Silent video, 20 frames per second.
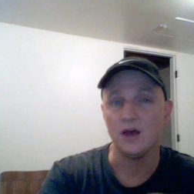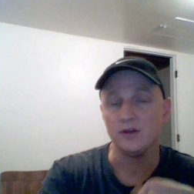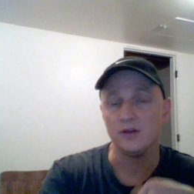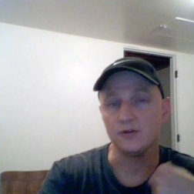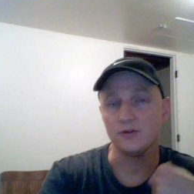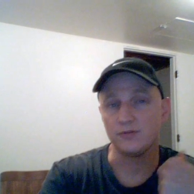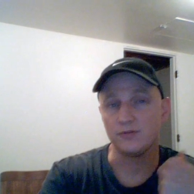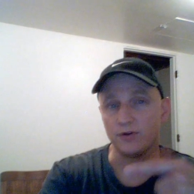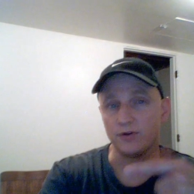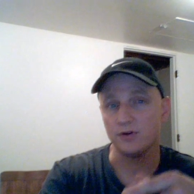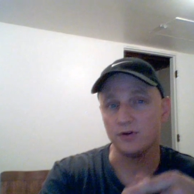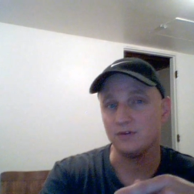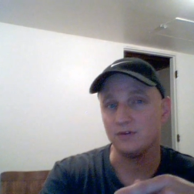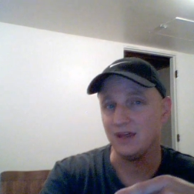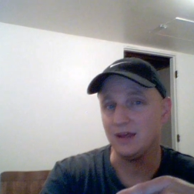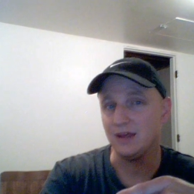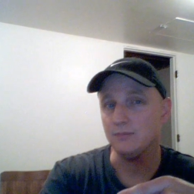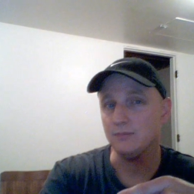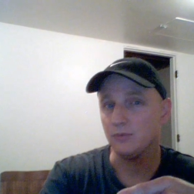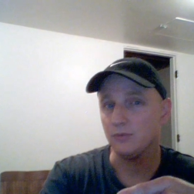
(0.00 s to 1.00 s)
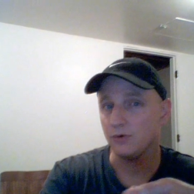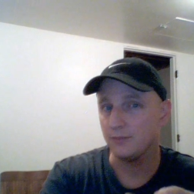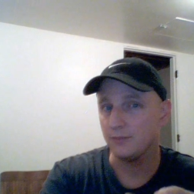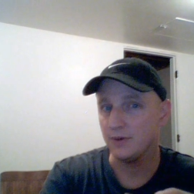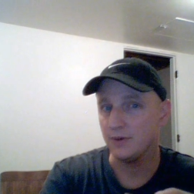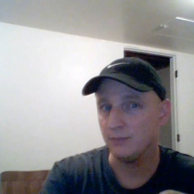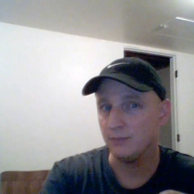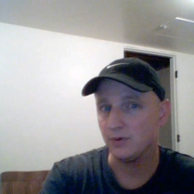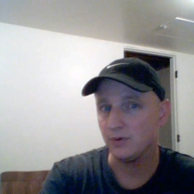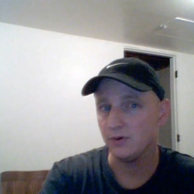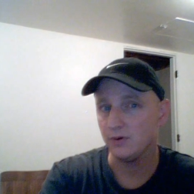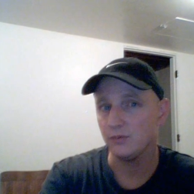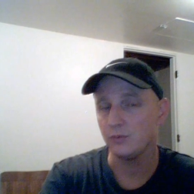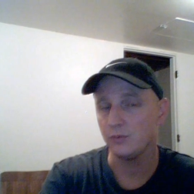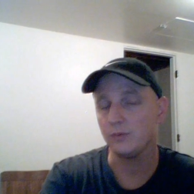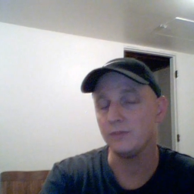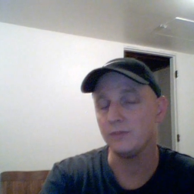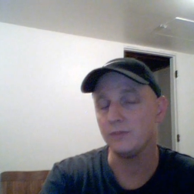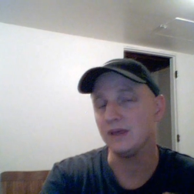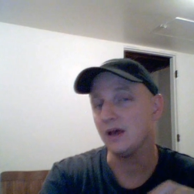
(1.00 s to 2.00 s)
Your first name, remember,
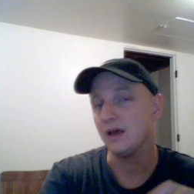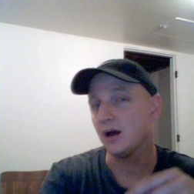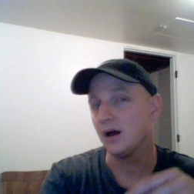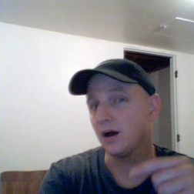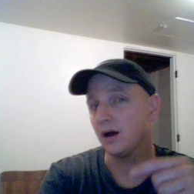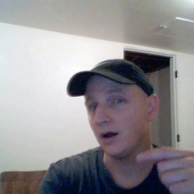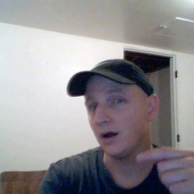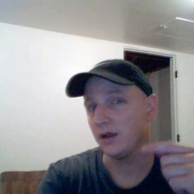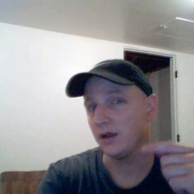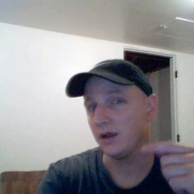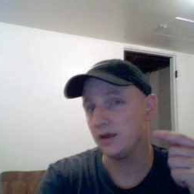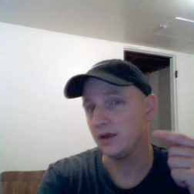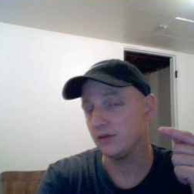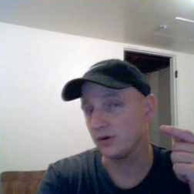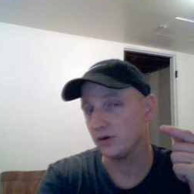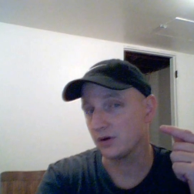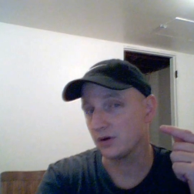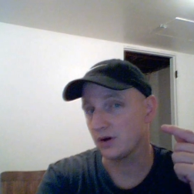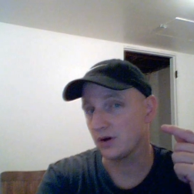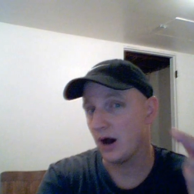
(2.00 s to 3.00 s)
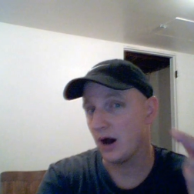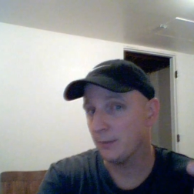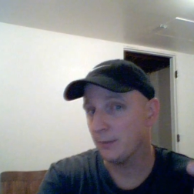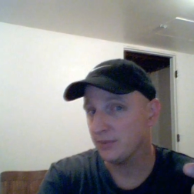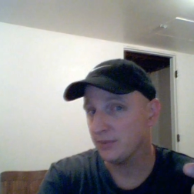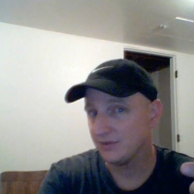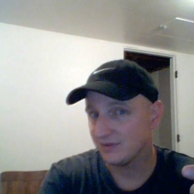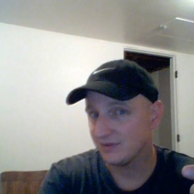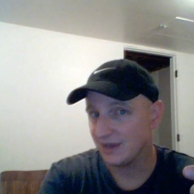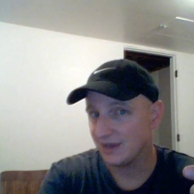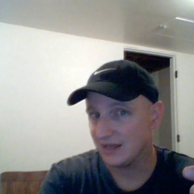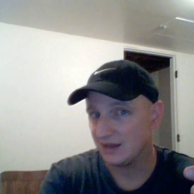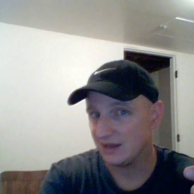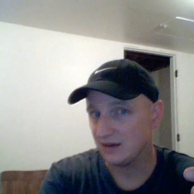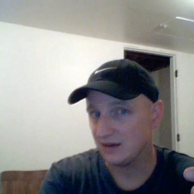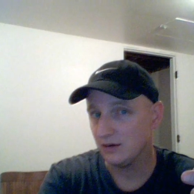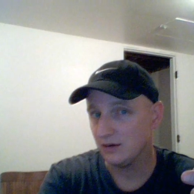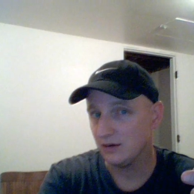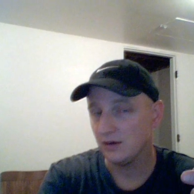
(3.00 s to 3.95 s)
will be either compensated